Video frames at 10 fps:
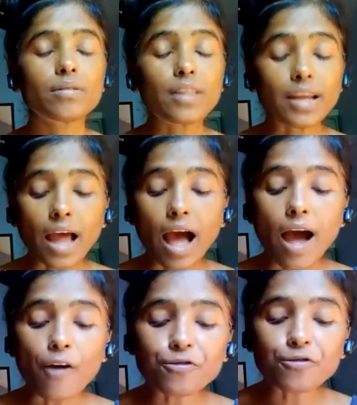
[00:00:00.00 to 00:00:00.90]
Then
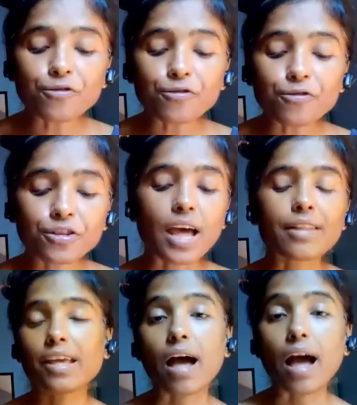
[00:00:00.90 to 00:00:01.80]
after
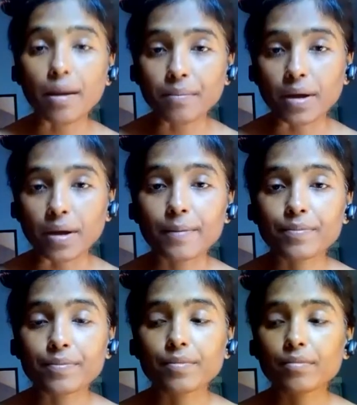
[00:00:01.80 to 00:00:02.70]
that, there is a
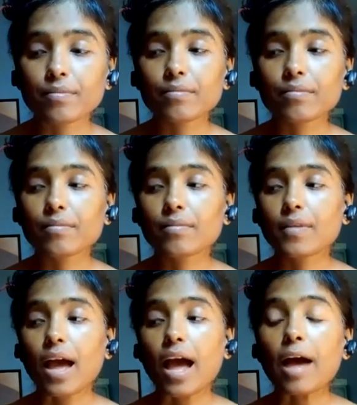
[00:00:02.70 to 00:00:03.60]
ama.
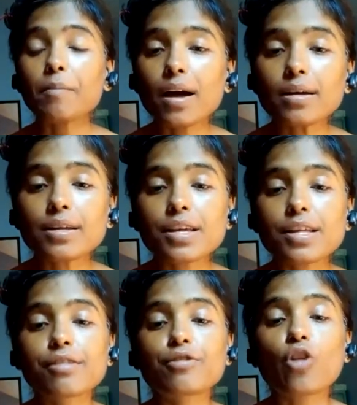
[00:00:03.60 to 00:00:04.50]
Ama
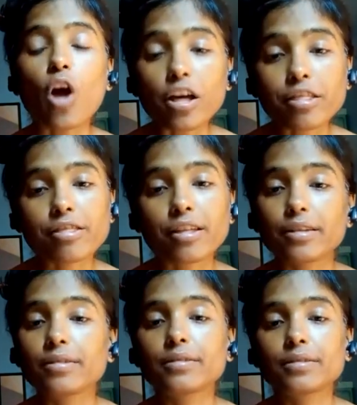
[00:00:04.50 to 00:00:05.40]
is toxin.